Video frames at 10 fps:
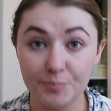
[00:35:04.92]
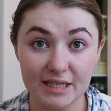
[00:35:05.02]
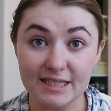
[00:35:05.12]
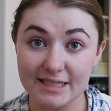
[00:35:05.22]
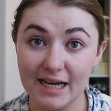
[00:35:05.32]

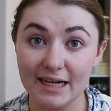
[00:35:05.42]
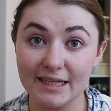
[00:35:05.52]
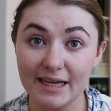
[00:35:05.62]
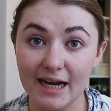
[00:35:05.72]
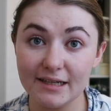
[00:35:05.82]
is
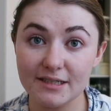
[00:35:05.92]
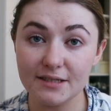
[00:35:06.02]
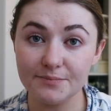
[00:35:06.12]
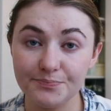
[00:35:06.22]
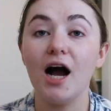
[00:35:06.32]
exactly that
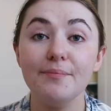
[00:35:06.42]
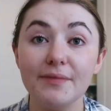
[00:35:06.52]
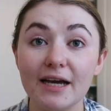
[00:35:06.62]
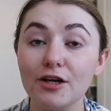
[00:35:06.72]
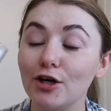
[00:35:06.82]
I'm
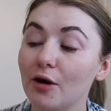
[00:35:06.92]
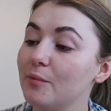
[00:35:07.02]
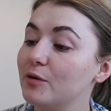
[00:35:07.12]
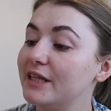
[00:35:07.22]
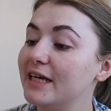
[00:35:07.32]
then going to go
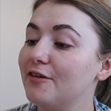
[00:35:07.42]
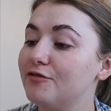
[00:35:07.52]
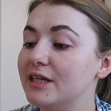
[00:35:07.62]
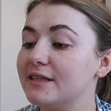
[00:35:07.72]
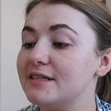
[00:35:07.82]
in with the
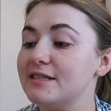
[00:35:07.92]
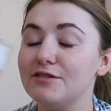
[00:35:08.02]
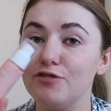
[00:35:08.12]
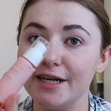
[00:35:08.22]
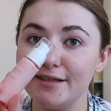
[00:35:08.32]
Avene. This is
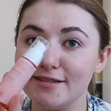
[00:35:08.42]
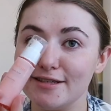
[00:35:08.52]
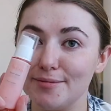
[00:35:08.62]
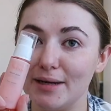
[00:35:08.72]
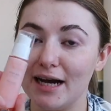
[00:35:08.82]
the Radiant
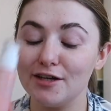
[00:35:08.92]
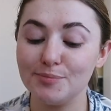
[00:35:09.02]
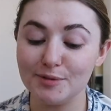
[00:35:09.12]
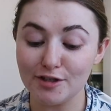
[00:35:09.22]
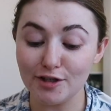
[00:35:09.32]
Serum. I
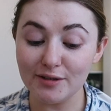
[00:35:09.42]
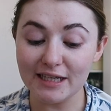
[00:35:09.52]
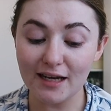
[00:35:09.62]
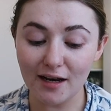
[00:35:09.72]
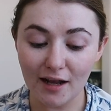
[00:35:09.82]

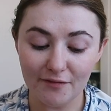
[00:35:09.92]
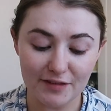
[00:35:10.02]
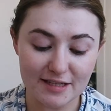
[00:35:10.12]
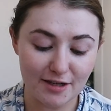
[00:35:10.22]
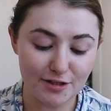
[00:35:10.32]
absolutely love
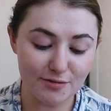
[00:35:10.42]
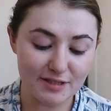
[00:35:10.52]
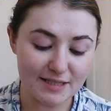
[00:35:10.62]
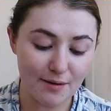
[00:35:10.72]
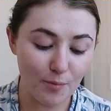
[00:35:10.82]
this. I use
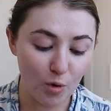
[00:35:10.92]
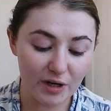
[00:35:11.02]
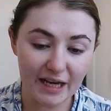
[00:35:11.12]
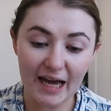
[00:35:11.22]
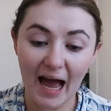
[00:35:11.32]
this
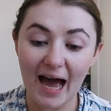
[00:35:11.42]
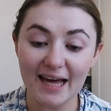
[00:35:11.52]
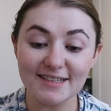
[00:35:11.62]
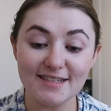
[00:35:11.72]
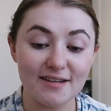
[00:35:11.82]
morning
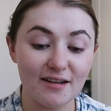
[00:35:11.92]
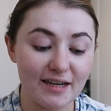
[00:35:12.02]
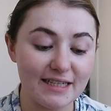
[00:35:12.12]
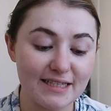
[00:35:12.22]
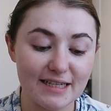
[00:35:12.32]
and
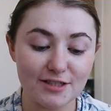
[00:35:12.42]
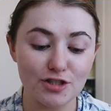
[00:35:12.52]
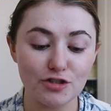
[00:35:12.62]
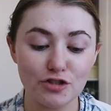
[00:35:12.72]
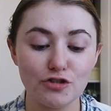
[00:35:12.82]
night. It is
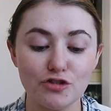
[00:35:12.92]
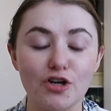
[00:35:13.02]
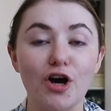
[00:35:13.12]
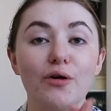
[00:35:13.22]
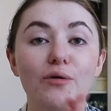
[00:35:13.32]
just
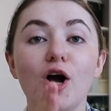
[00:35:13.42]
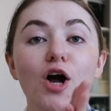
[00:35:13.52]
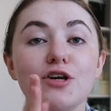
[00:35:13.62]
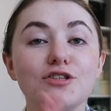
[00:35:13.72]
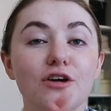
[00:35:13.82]
so,
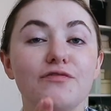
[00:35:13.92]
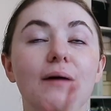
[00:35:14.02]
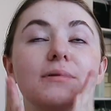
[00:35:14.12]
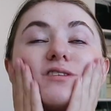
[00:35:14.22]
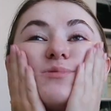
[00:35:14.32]
so
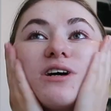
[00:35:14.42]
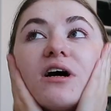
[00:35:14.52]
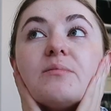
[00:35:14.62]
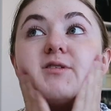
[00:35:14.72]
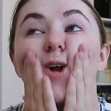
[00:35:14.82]
fabulous. When it
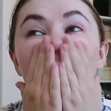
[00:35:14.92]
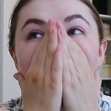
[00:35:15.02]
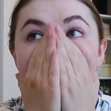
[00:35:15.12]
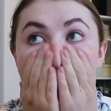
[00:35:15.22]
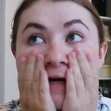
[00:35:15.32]
comes to like
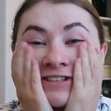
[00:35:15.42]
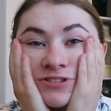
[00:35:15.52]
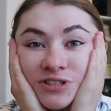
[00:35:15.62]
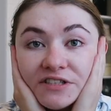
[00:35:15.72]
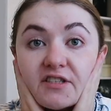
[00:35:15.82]

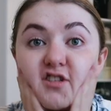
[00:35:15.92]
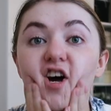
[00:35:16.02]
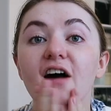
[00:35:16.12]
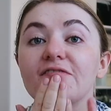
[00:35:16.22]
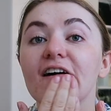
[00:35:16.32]
retinoids and
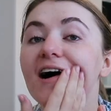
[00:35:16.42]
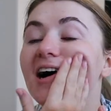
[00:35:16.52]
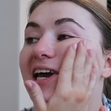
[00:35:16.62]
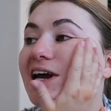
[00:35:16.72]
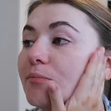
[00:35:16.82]
stuff,
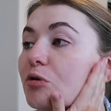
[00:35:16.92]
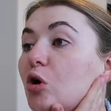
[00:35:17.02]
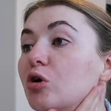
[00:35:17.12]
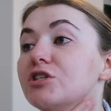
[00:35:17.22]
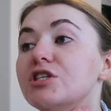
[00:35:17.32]
I am
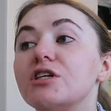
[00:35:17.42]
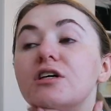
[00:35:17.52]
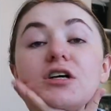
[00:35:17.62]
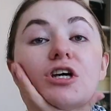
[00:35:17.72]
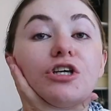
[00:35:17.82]
not
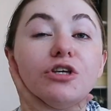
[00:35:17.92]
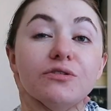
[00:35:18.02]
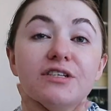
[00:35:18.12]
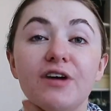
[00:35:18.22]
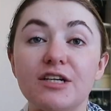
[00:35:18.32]

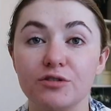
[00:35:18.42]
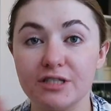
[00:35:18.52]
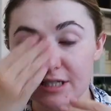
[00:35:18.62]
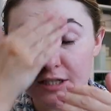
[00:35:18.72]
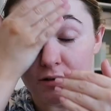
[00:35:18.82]
using
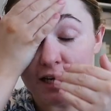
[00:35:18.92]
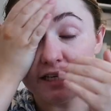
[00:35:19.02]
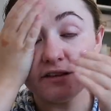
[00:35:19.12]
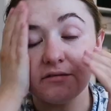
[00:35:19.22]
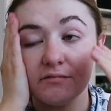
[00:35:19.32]
retinoids until like